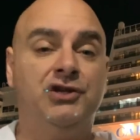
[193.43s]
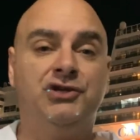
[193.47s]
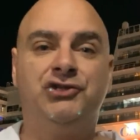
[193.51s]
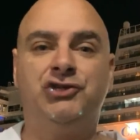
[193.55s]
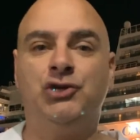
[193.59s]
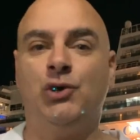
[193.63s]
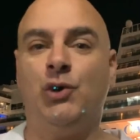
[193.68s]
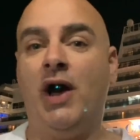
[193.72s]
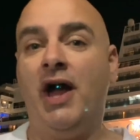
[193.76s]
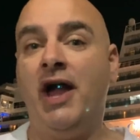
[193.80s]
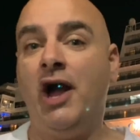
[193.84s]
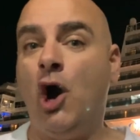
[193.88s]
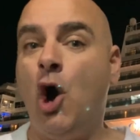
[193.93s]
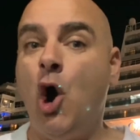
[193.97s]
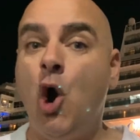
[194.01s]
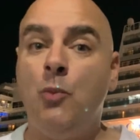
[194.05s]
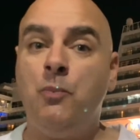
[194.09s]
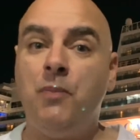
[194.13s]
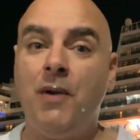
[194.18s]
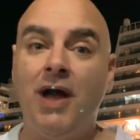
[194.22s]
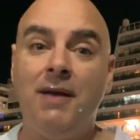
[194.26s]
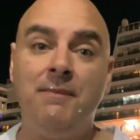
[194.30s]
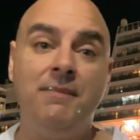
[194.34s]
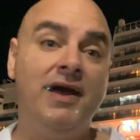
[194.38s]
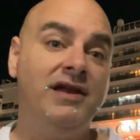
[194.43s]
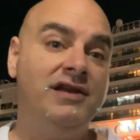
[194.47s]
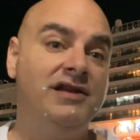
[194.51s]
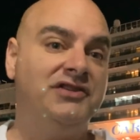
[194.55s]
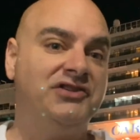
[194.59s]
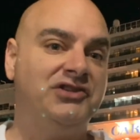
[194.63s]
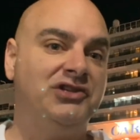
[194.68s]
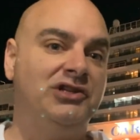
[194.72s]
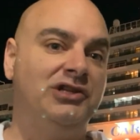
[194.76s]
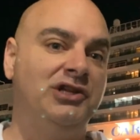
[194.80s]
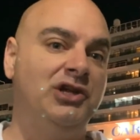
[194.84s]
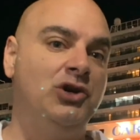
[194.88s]
So I hope I made
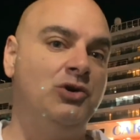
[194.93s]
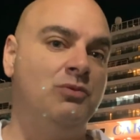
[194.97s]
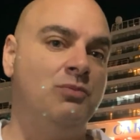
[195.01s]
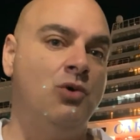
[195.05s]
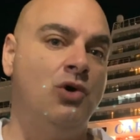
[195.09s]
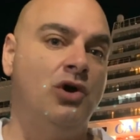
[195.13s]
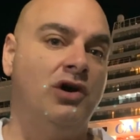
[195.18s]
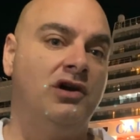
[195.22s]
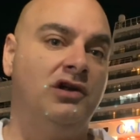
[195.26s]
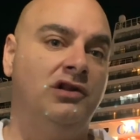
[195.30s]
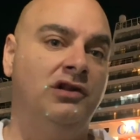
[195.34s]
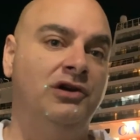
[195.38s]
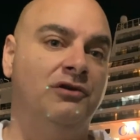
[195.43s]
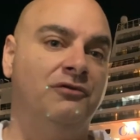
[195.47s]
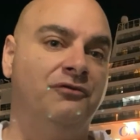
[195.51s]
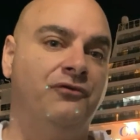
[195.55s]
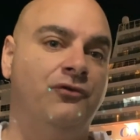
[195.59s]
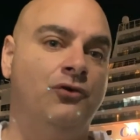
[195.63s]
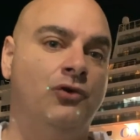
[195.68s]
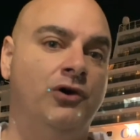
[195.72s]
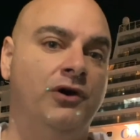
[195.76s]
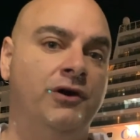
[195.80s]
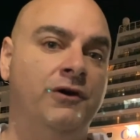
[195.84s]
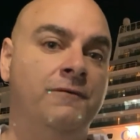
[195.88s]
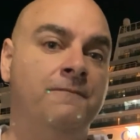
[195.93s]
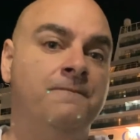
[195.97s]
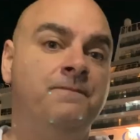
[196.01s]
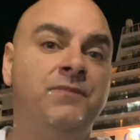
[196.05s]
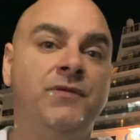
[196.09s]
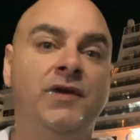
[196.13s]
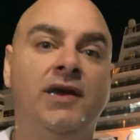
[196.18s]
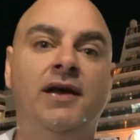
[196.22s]
this a little more clear for you.